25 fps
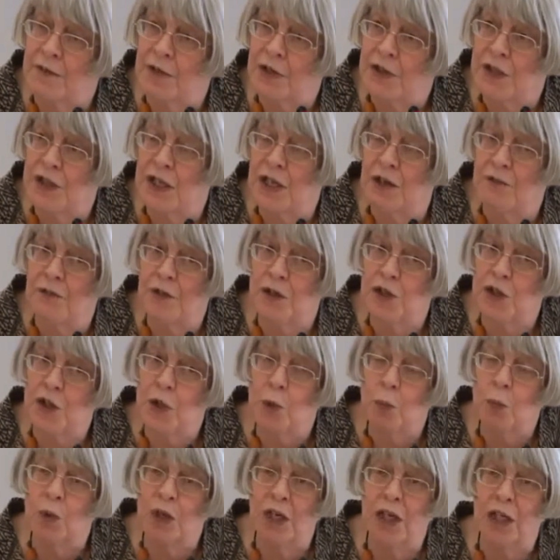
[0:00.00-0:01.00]
civil
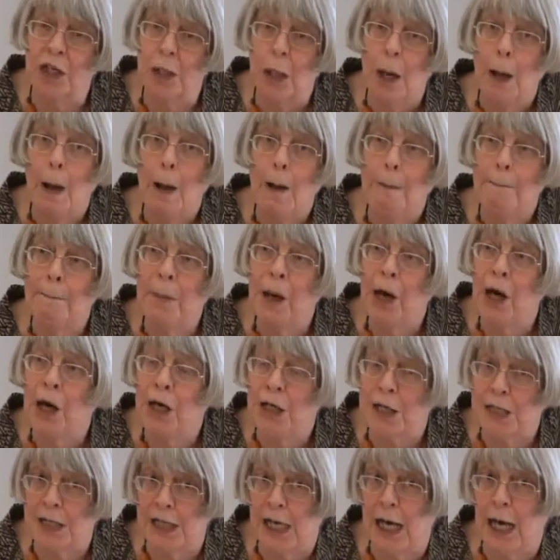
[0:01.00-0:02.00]
servant to work
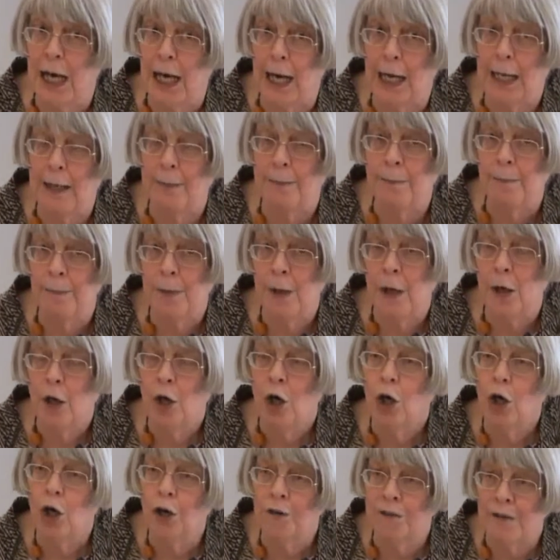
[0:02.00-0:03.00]
part-time
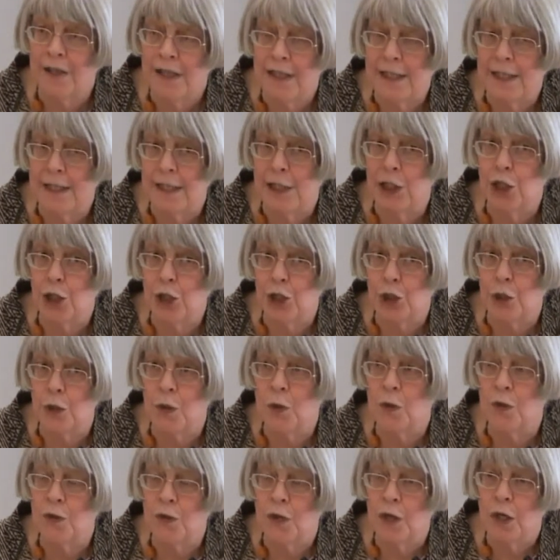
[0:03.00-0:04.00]
on these
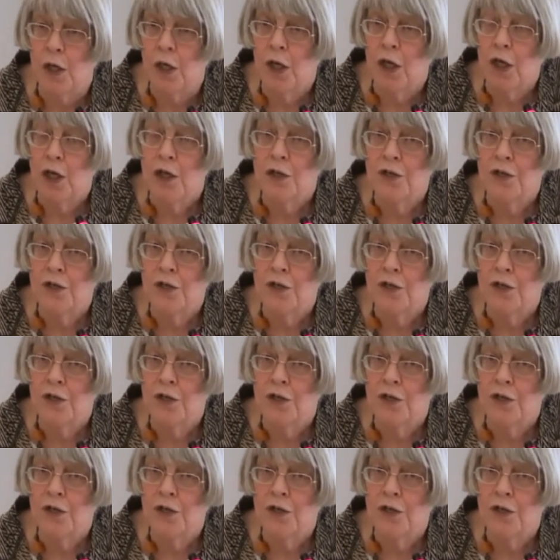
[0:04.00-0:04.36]
issues,